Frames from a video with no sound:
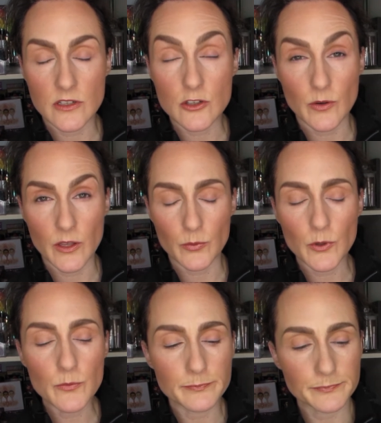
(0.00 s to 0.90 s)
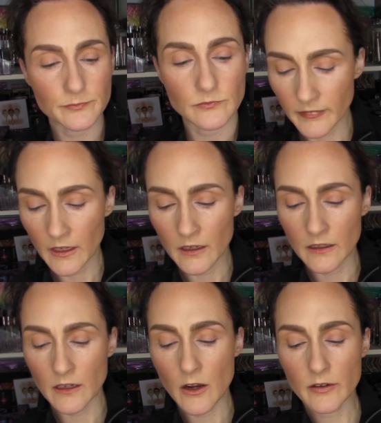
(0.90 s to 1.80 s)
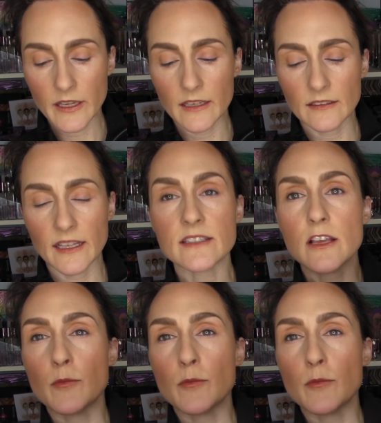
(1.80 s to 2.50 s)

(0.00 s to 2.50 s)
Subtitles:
showing through. Okay, let's